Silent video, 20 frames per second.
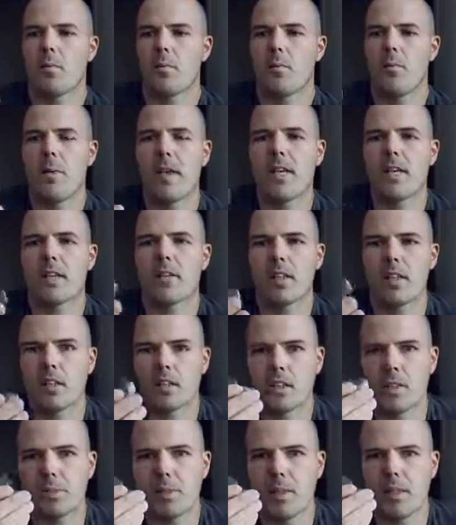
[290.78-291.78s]
making
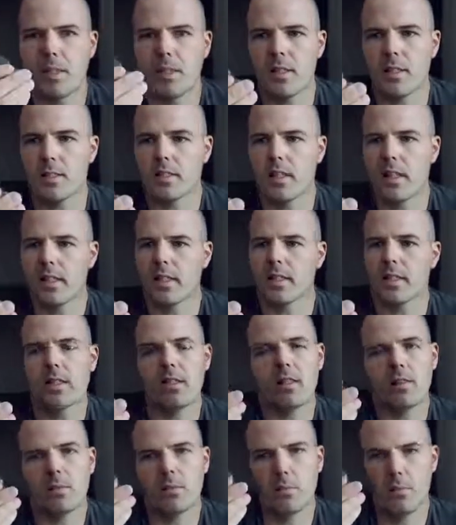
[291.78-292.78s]
this to be like,
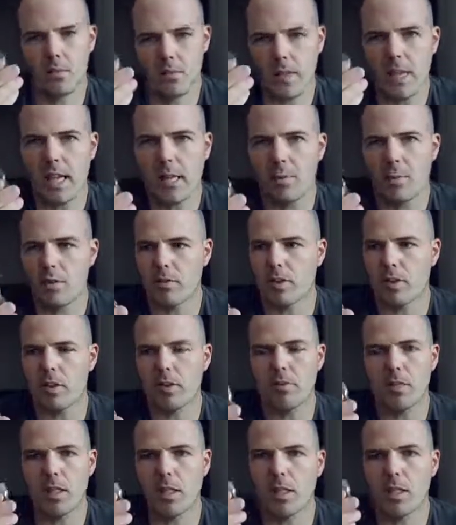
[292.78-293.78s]
with the aim of it
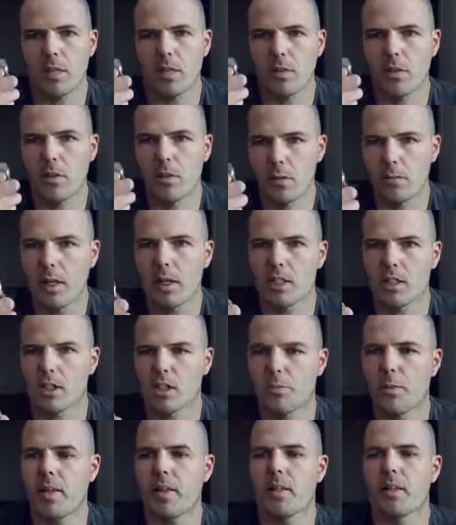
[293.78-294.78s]
to be the best
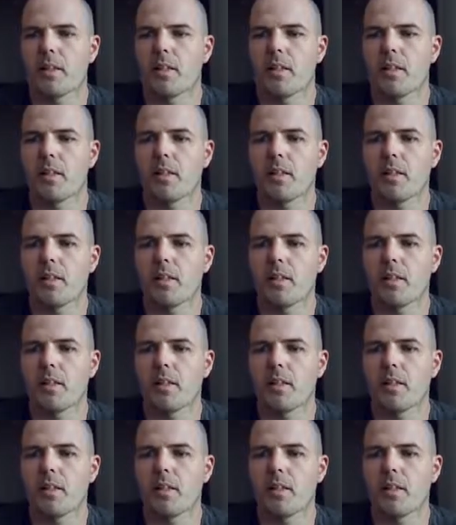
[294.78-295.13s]
spinner.